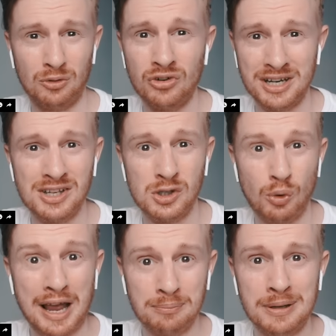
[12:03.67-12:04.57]
reasons
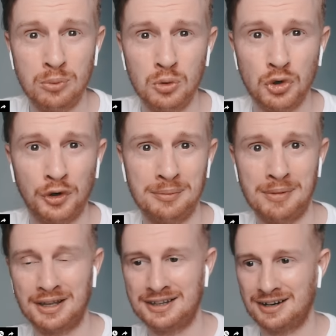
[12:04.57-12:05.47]
why people join the
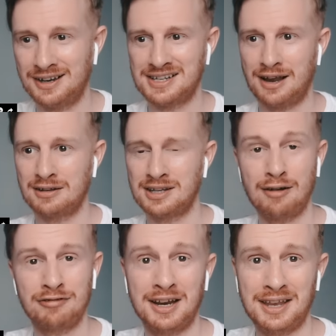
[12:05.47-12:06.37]
military, is to
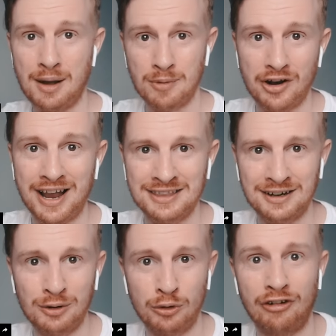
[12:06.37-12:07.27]
have that
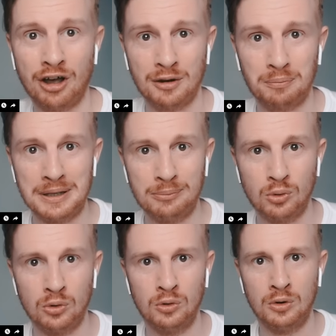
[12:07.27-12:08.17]
camaraderie with other
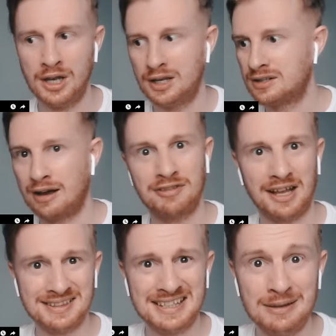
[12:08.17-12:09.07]
people, to have
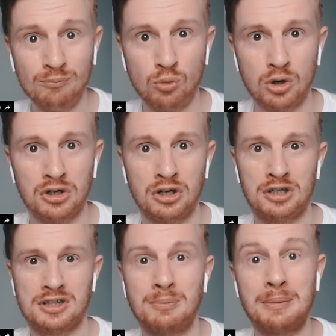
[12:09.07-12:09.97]
that
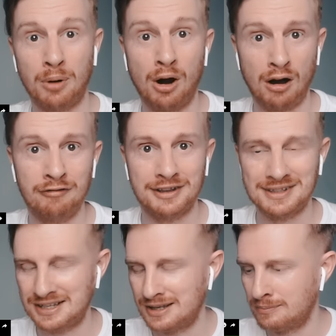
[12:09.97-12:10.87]
teamwork, to be part of a
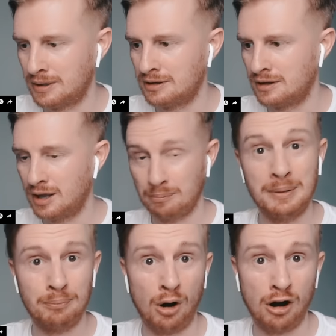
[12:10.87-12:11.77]
team and be
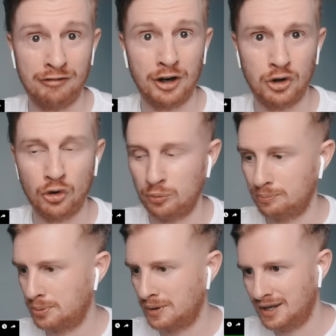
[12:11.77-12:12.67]
part of a group.
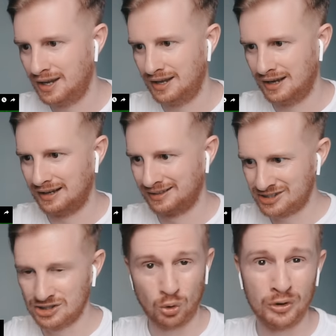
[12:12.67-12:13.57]
And
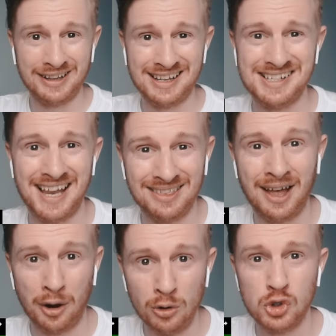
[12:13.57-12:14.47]
this is already setting
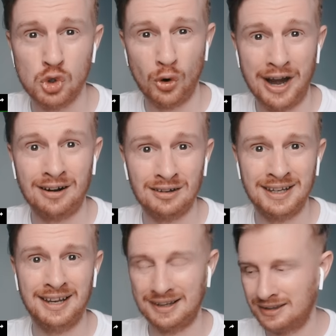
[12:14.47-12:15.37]
that out so
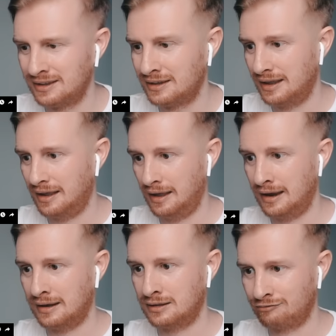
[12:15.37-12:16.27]
early in
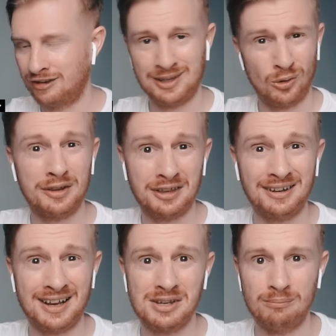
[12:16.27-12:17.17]
the video. I think
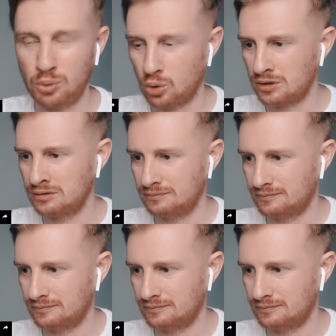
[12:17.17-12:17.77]
that's important.